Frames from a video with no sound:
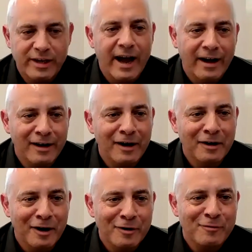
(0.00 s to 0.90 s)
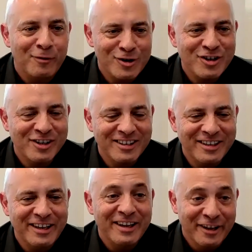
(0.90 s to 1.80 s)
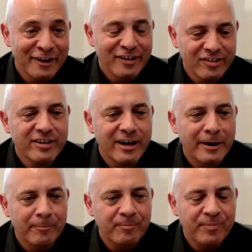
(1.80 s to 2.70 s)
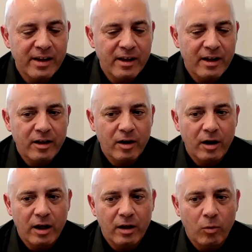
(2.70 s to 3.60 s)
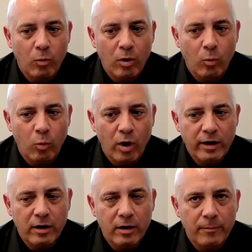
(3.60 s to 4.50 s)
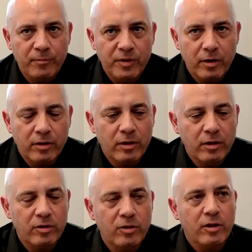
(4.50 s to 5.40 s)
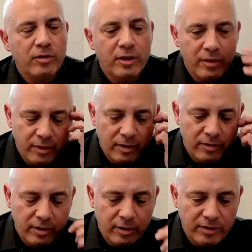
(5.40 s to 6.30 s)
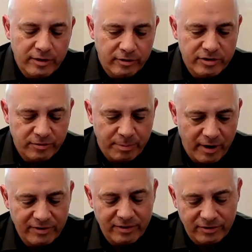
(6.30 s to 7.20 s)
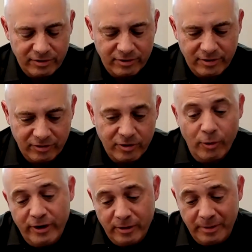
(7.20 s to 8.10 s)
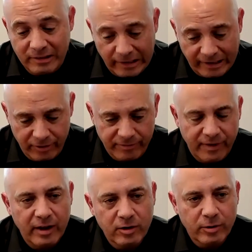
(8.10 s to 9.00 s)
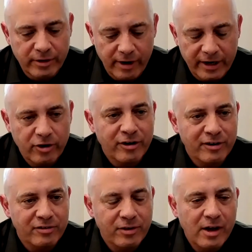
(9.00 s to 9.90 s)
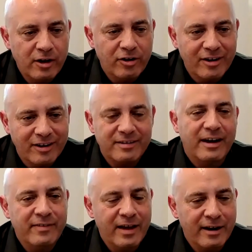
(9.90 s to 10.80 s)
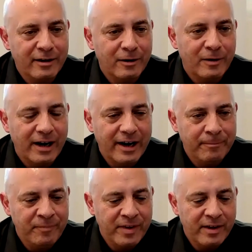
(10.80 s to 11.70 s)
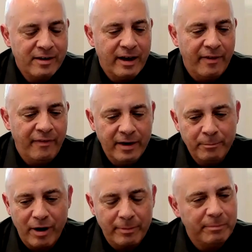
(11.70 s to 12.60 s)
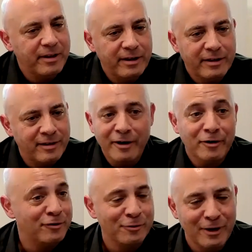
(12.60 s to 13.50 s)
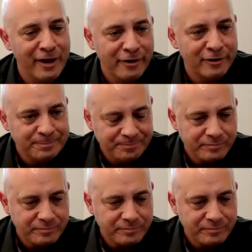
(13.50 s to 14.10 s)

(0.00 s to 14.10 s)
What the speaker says: yeah, unfortunately, it is. What the diligence process is going to be like the following, right? You're gonna sign that LOI, and then probably a day or two later,